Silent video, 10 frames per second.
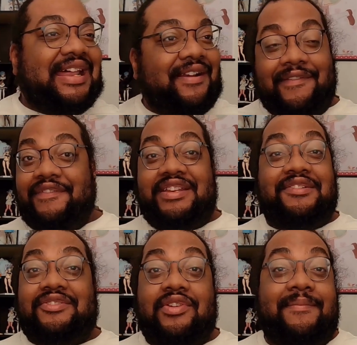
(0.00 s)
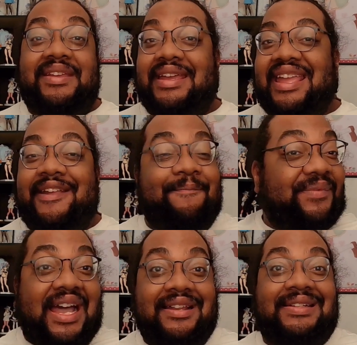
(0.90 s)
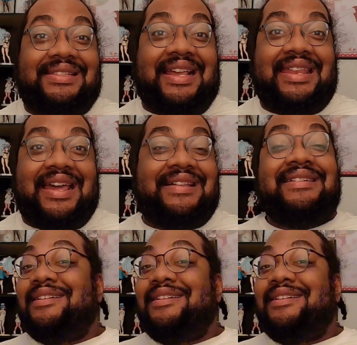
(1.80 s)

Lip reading: every video is going to be a hit. I understand that.